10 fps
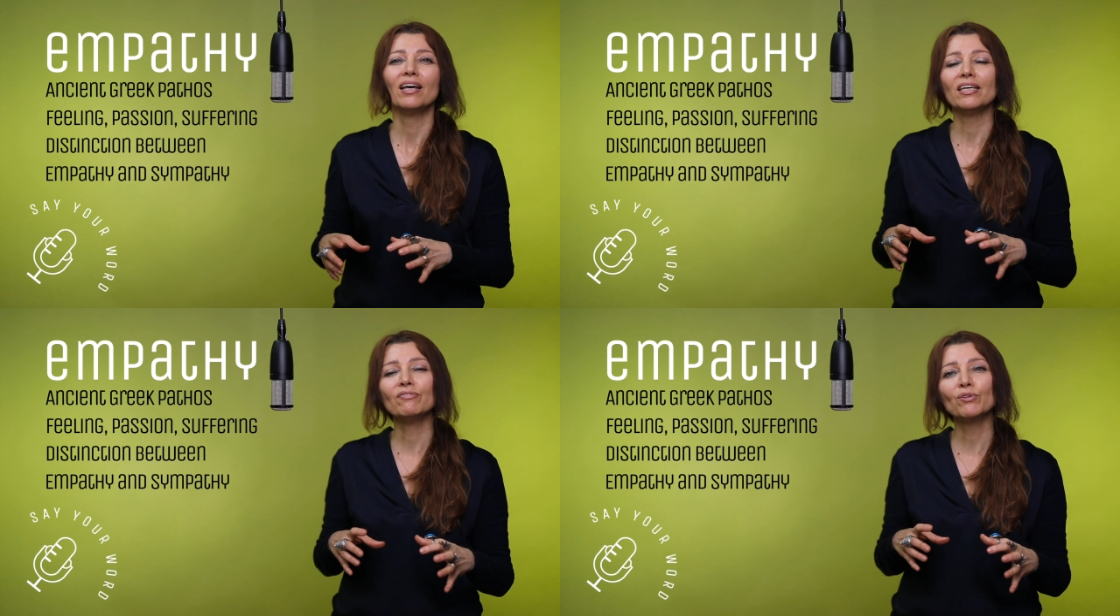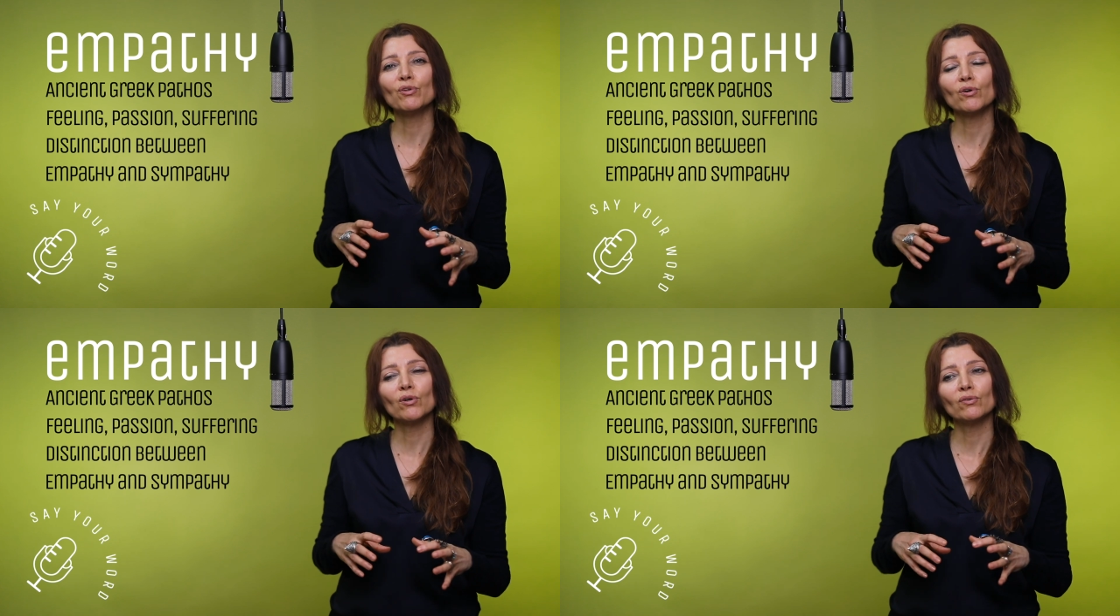Even
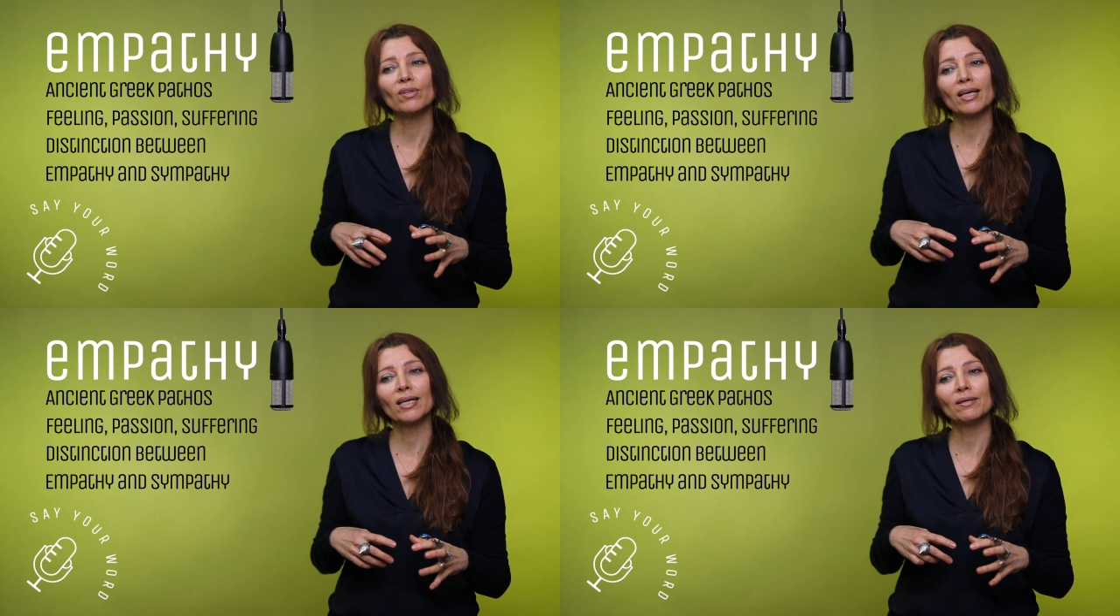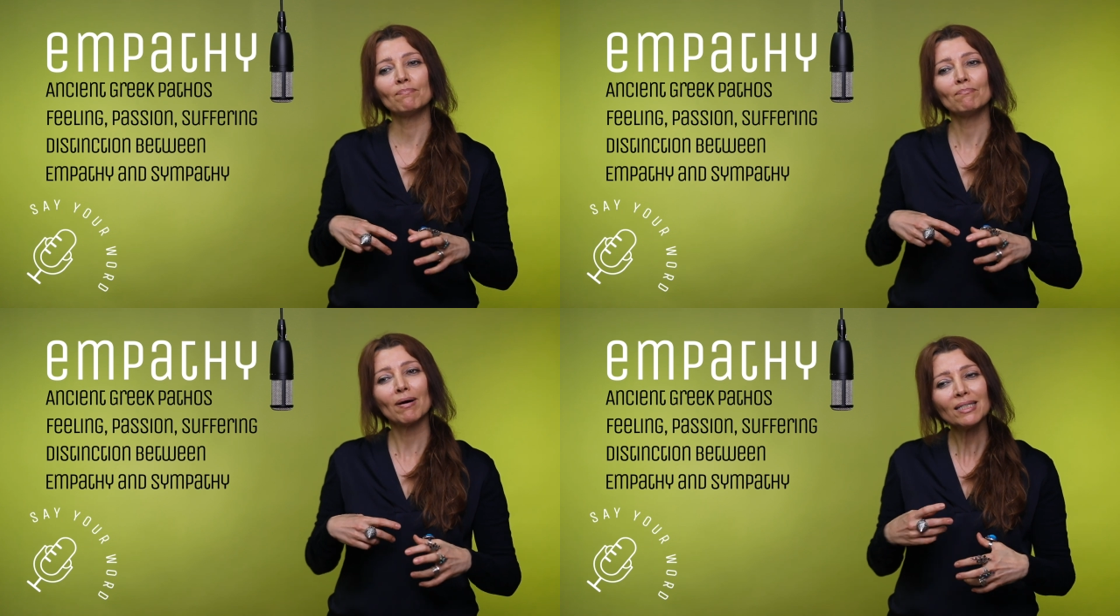though they
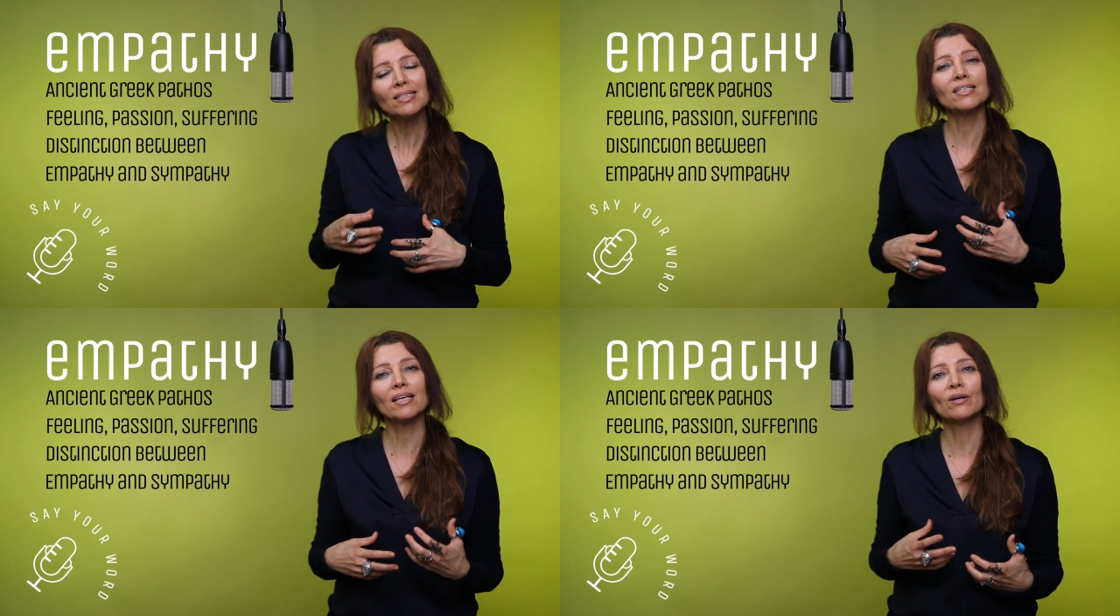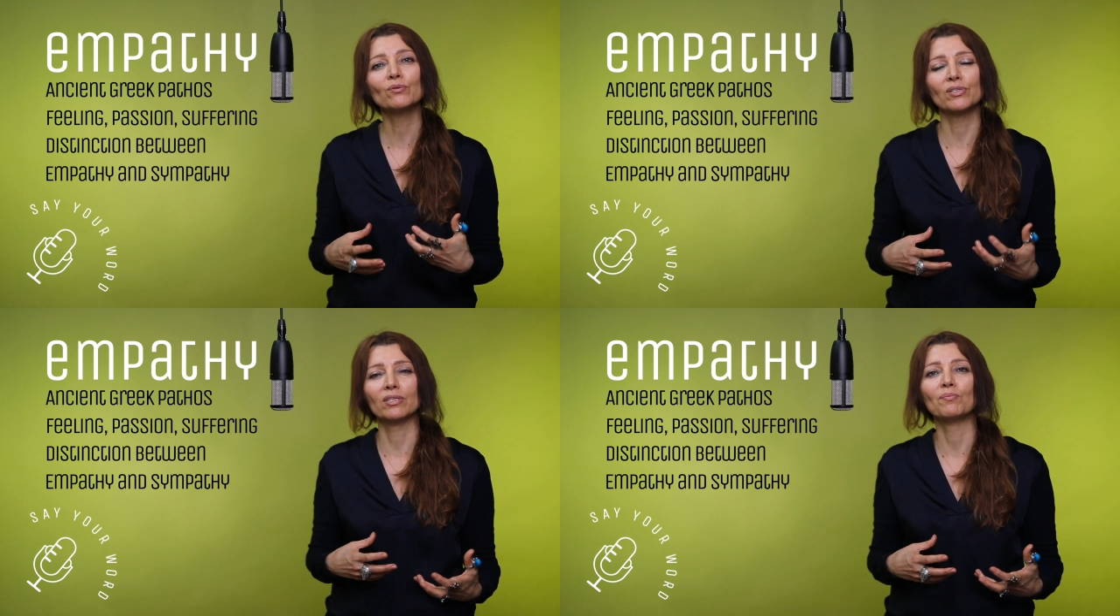might
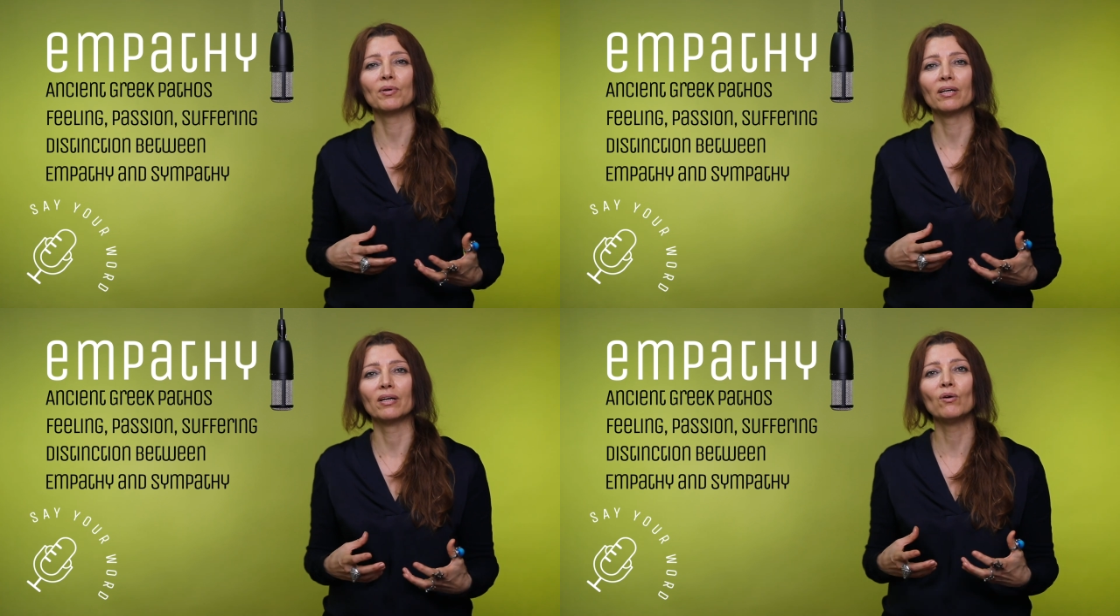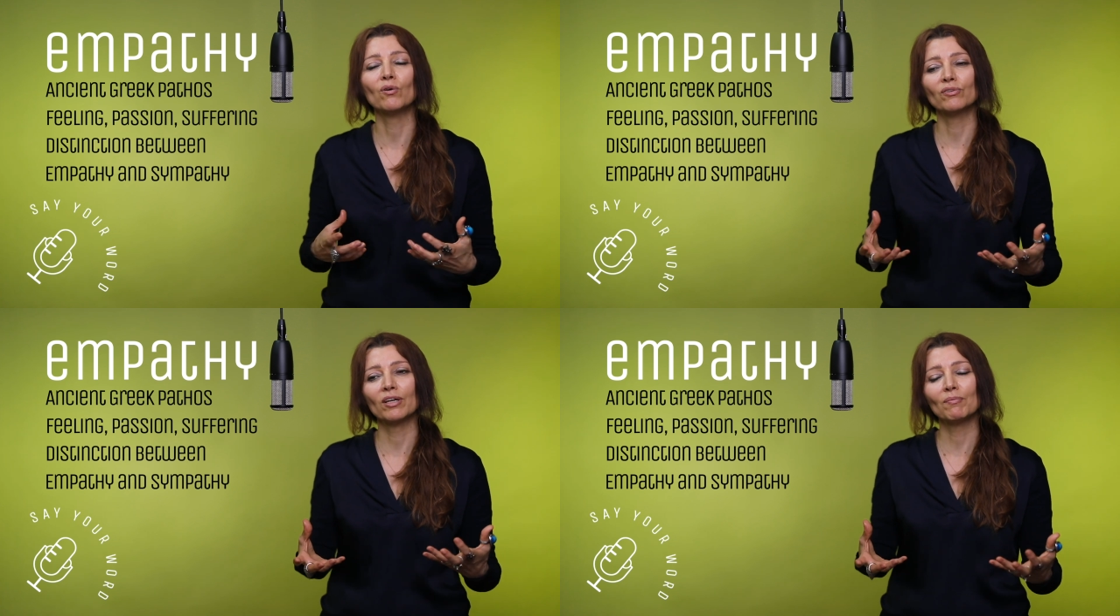sound similar
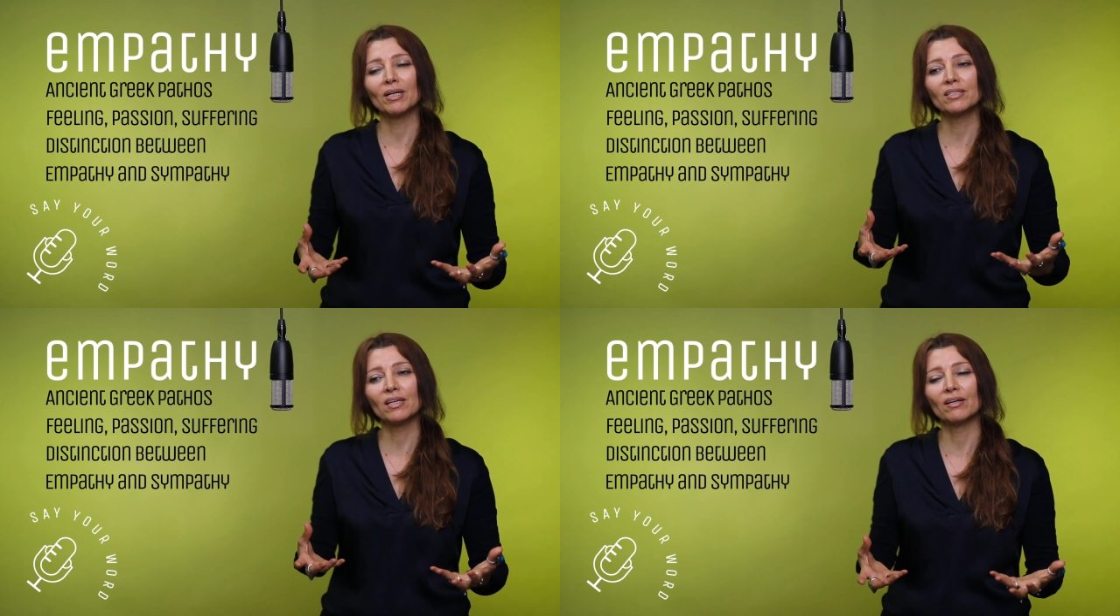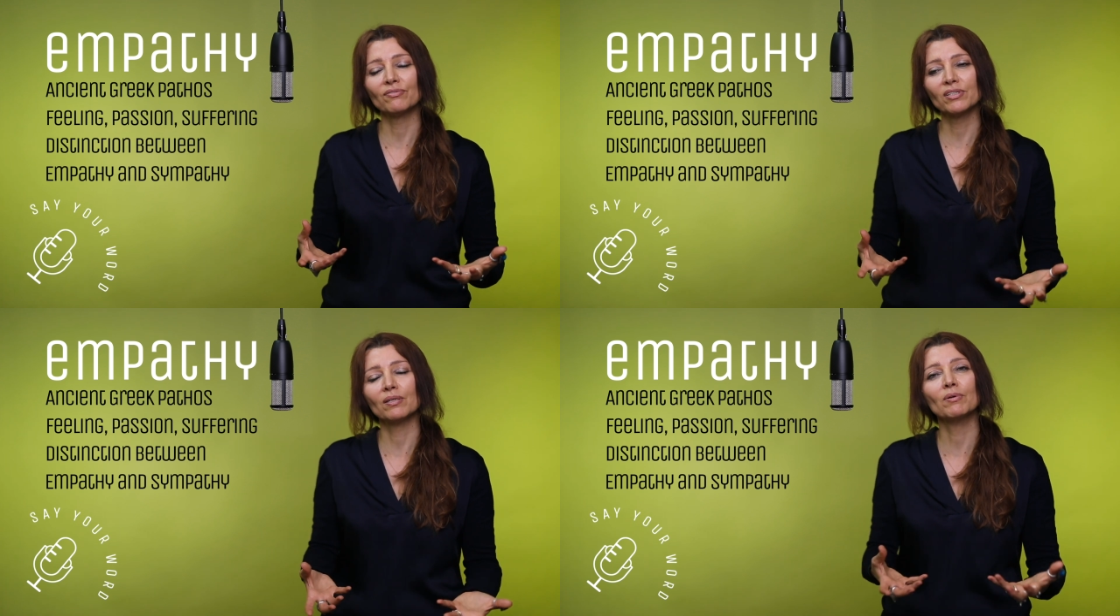or they might
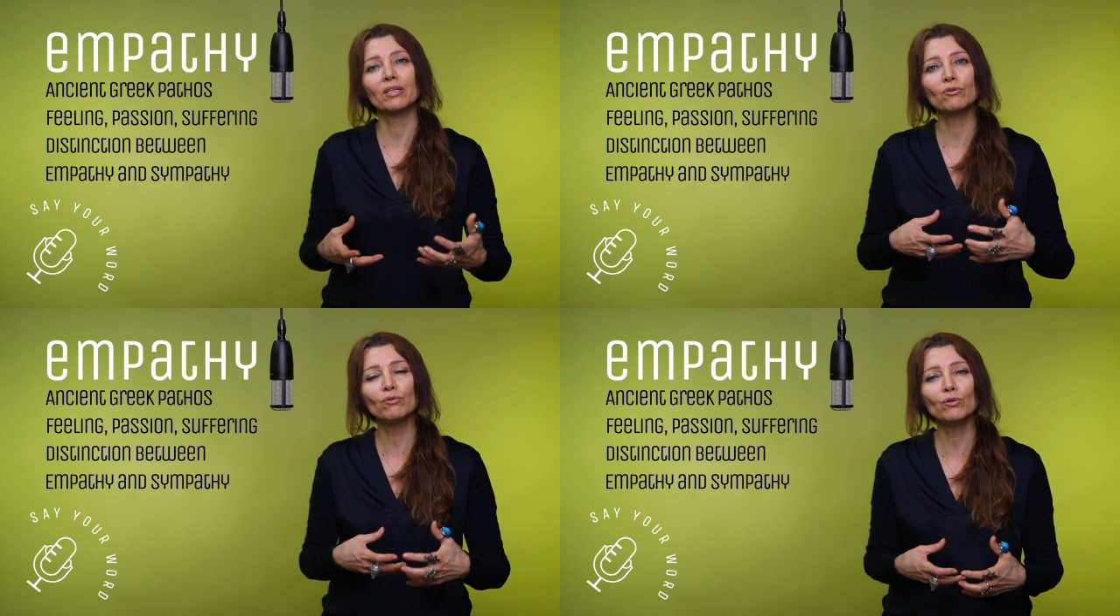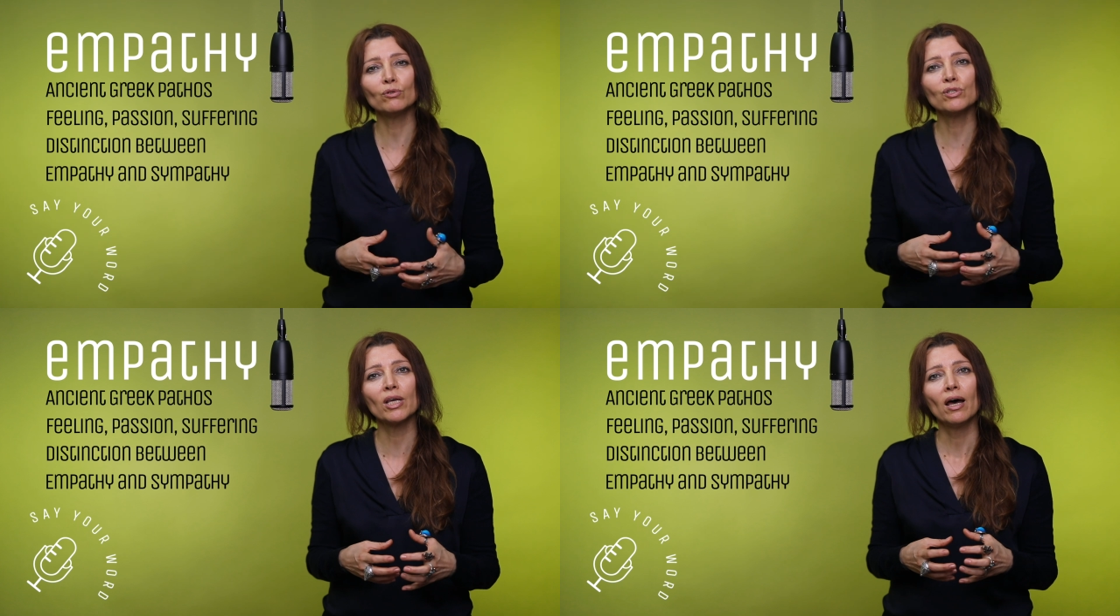have similar
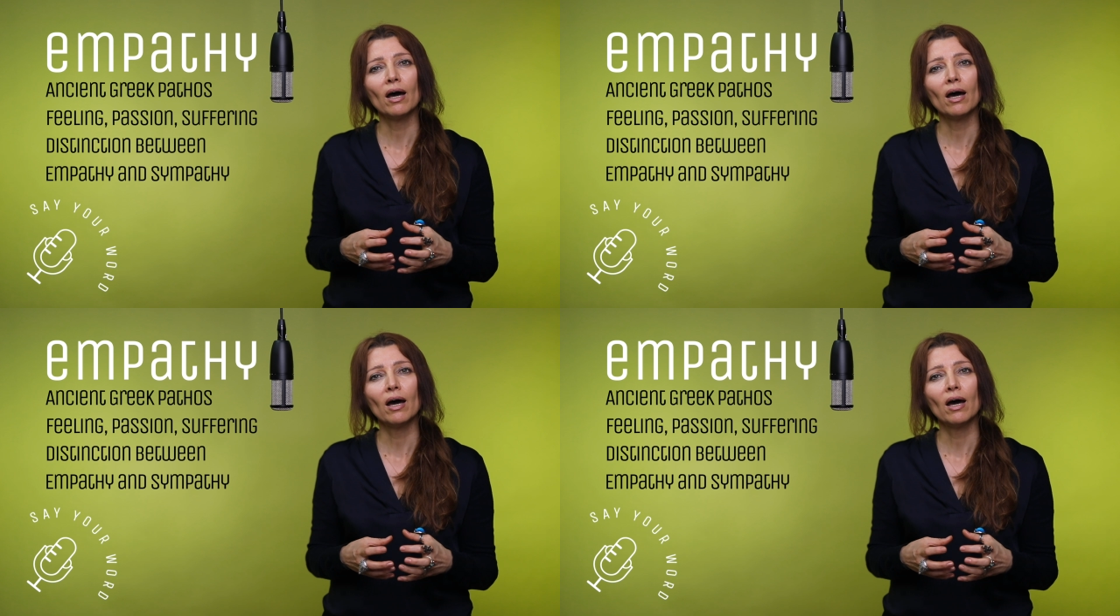roots,